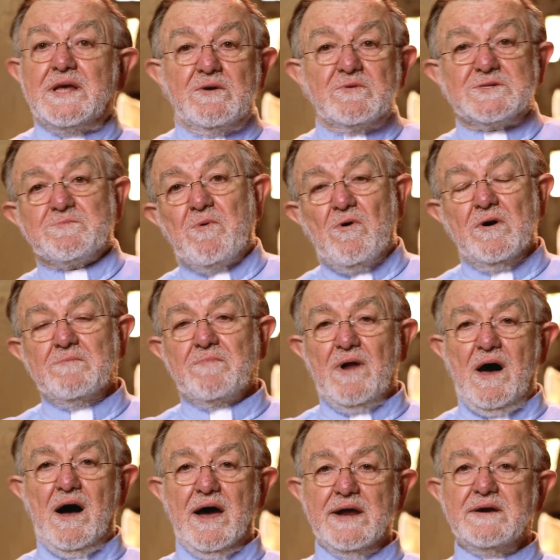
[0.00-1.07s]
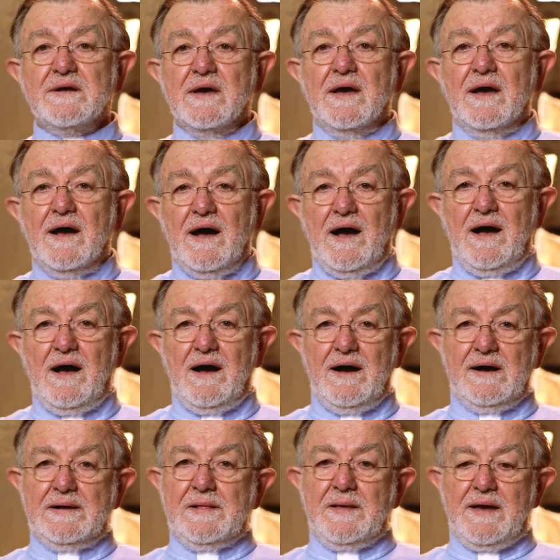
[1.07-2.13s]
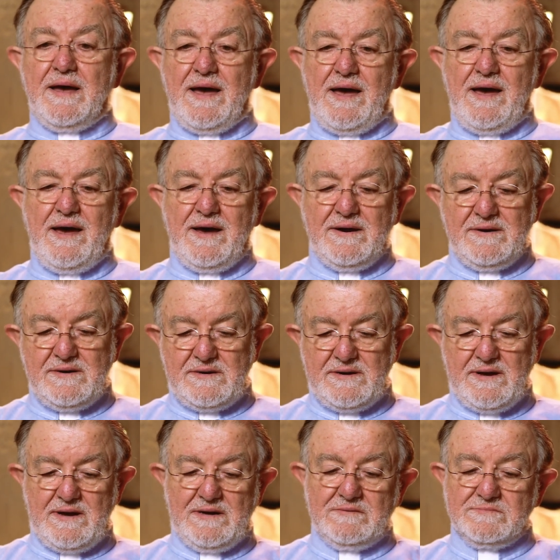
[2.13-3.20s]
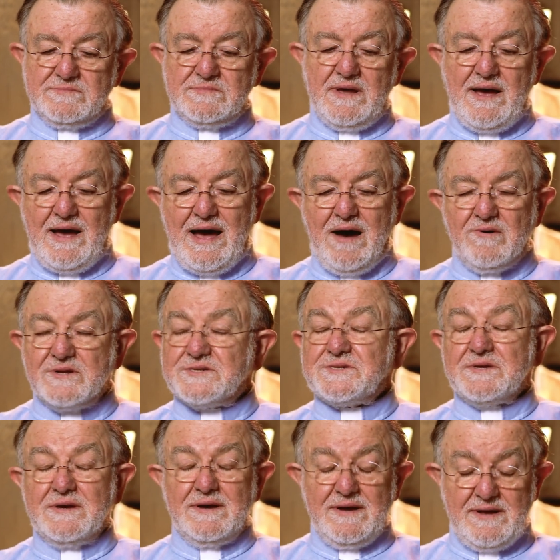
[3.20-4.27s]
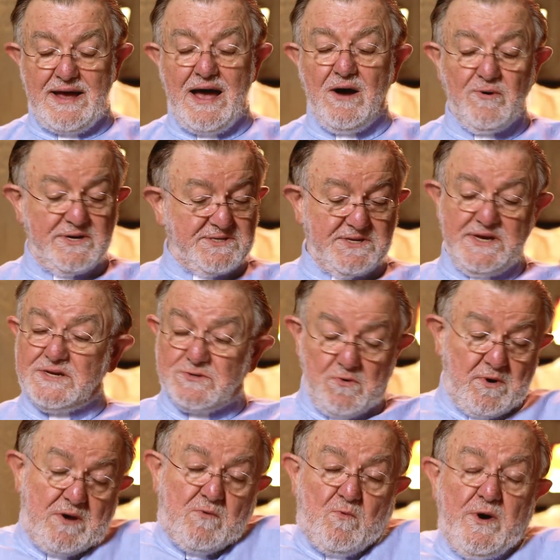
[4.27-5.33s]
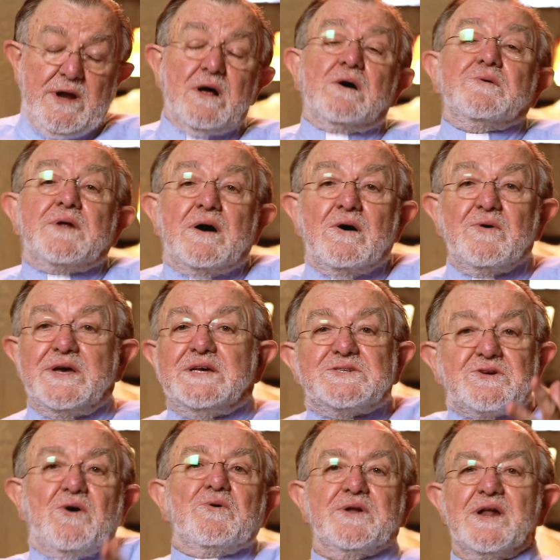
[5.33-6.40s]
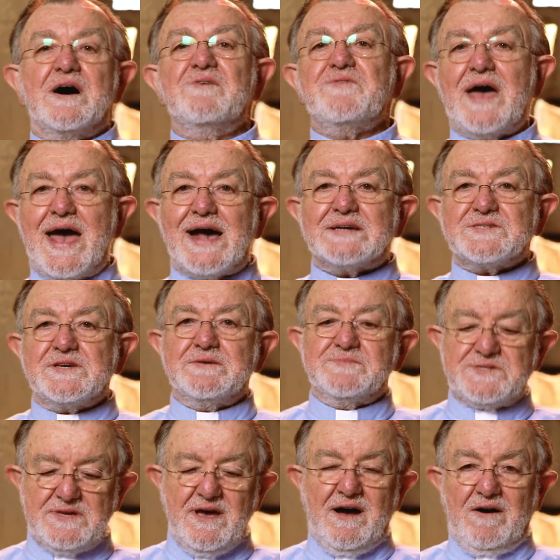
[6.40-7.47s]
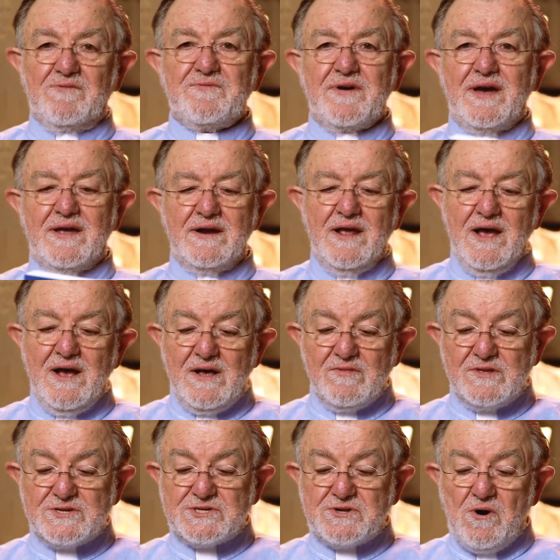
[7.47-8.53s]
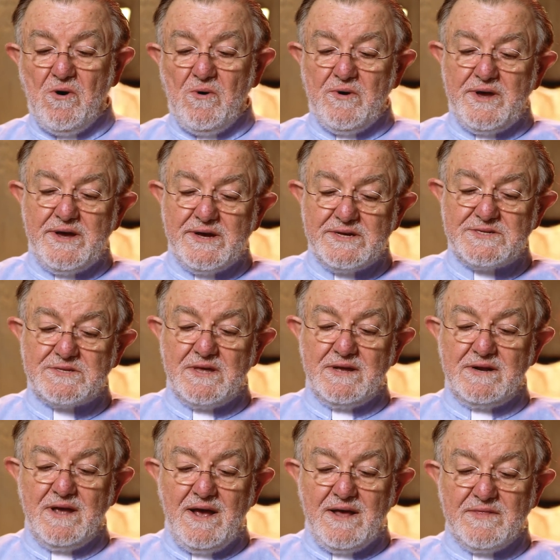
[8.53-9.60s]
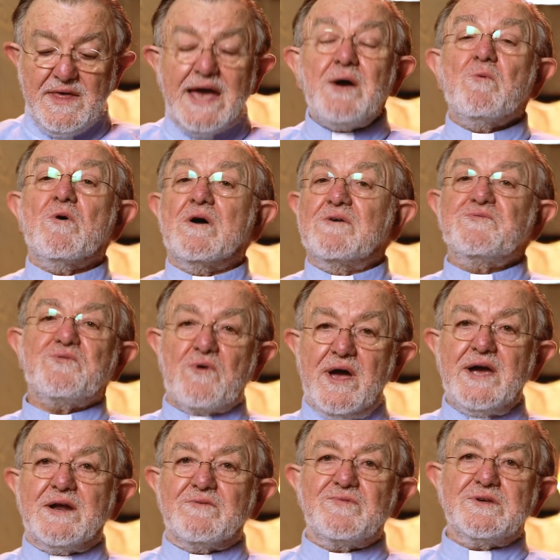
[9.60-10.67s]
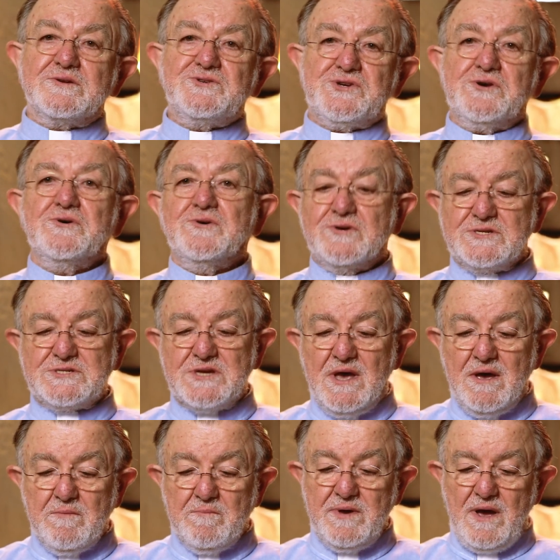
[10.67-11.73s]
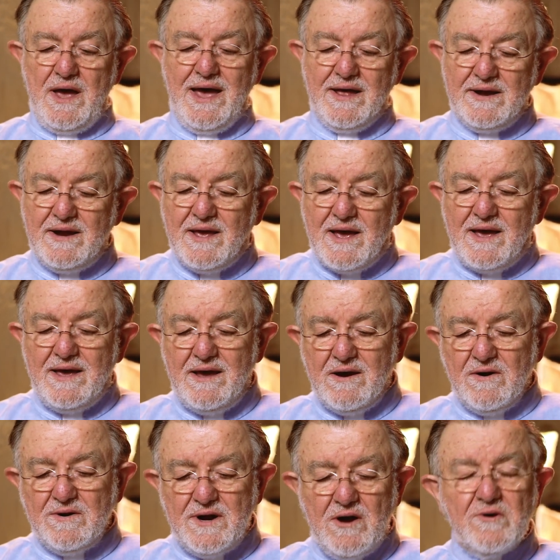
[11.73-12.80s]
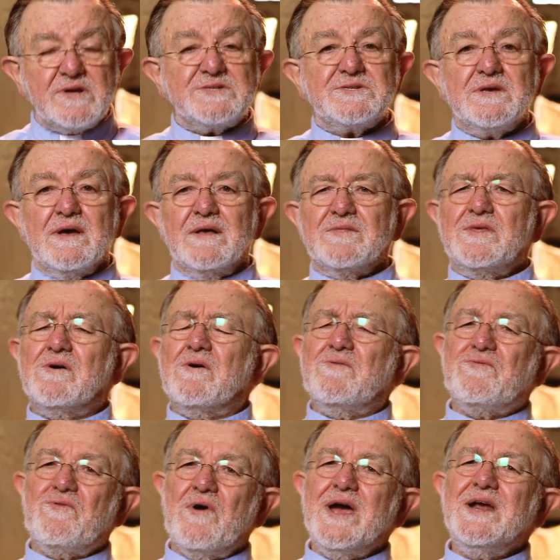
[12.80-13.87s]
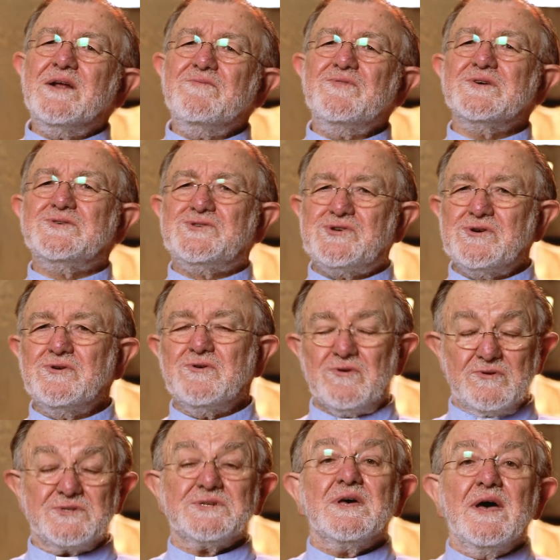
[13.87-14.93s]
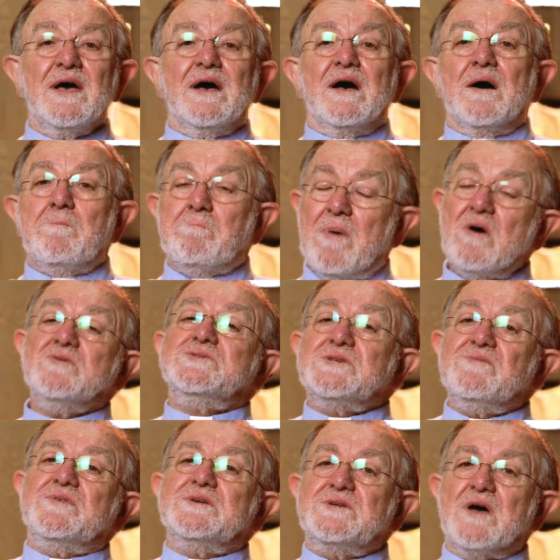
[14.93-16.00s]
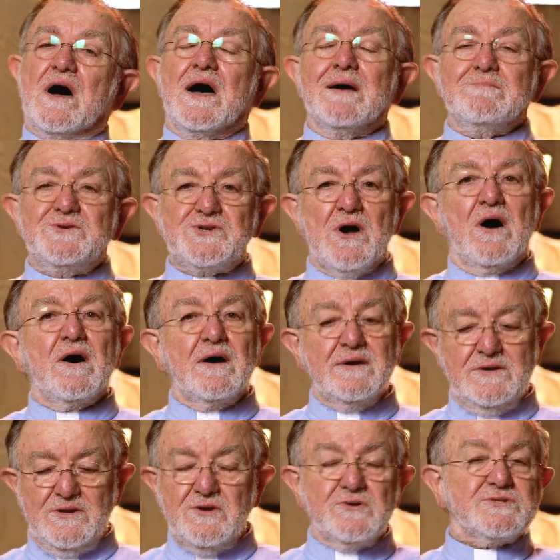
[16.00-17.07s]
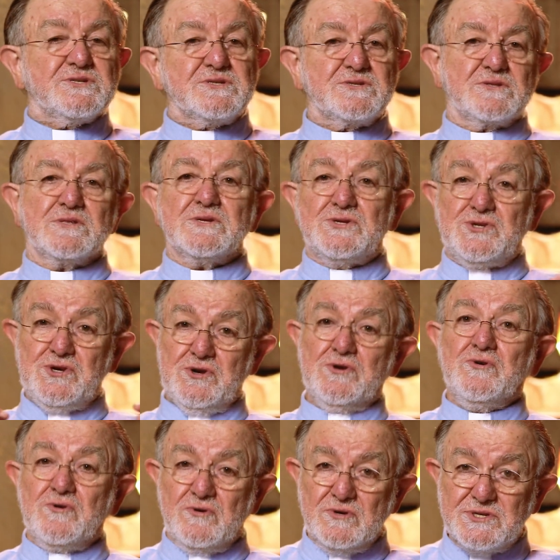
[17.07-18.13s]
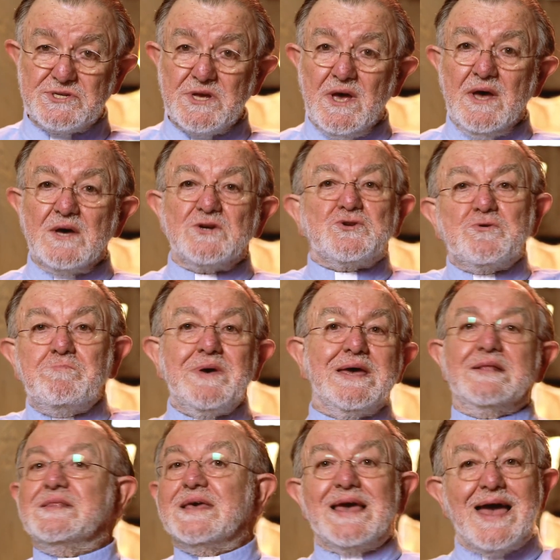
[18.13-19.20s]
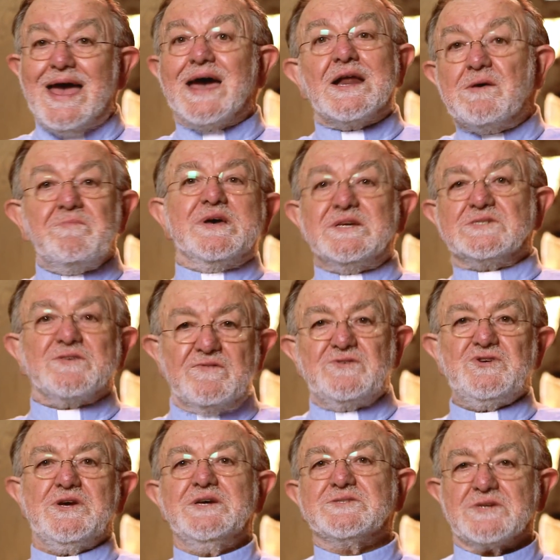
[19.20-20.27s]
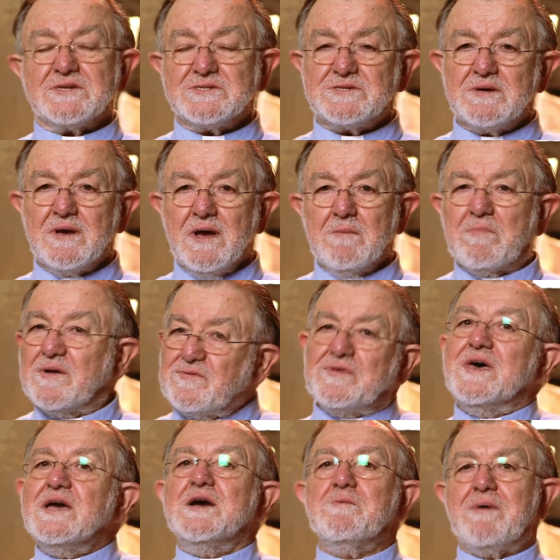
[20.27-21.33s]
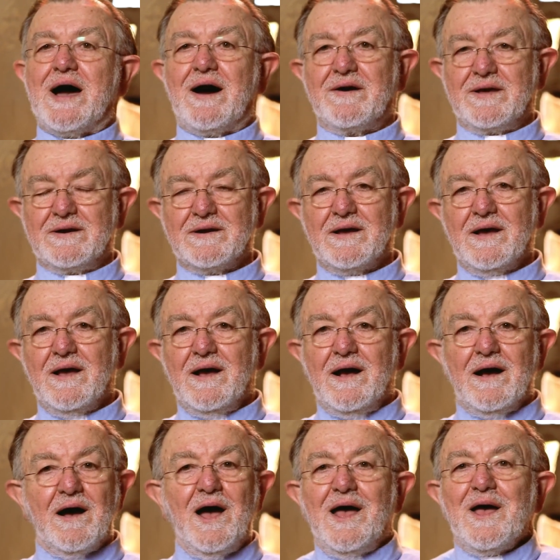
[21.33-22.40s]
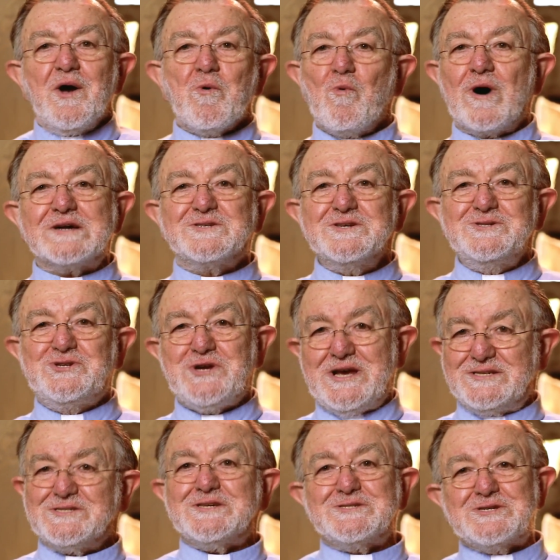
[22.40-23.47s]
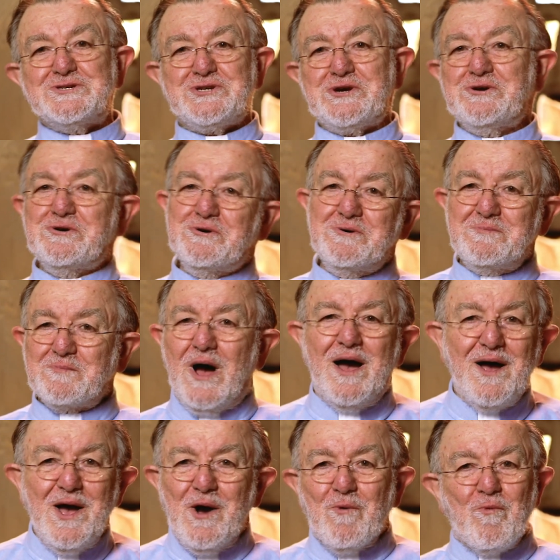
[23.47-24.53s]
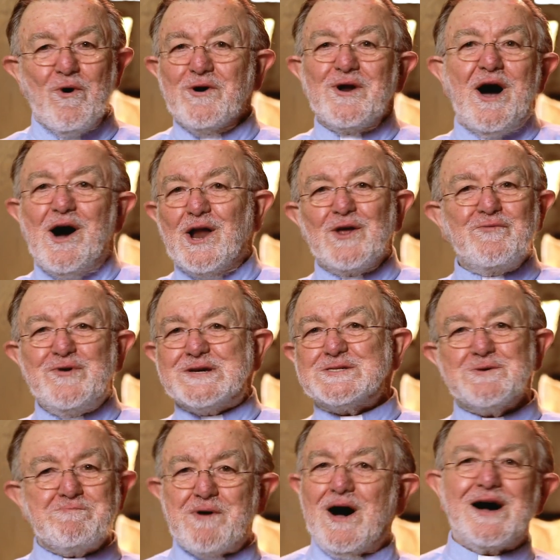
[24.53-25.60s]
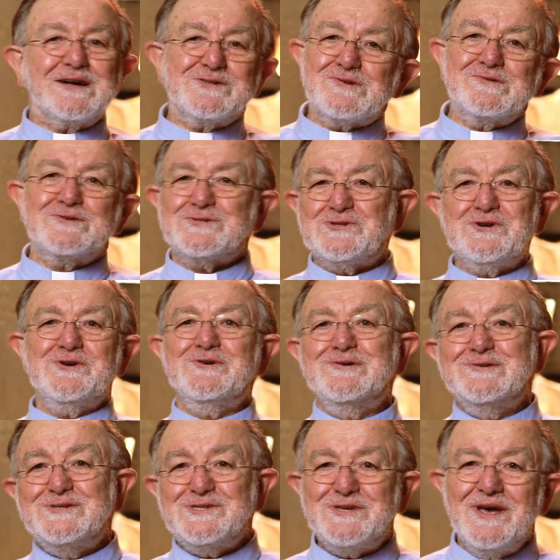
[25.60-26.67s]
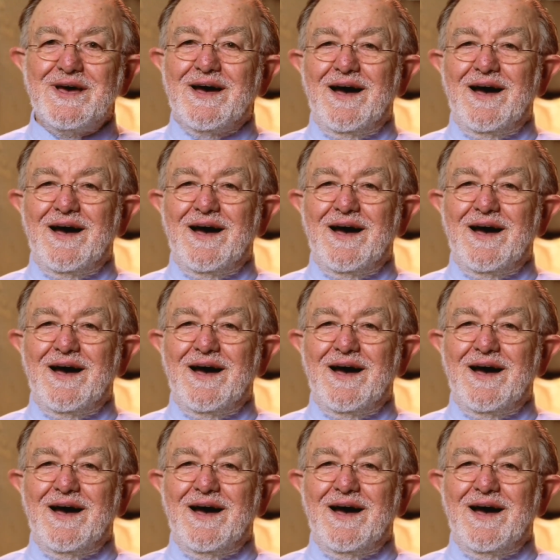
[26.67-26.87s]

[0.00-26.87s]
He was born blind. And how he sees, we don't know. He's old enough. Ask himself. And the story is that they were afraid of the Jews. And here, notice, they're afraid of the Jews. Most of the time, John uses the Jews to mean the enemies of Jesus. But think about it. Wasn't Jesus a Jew? Weren't all of his apostles Jews?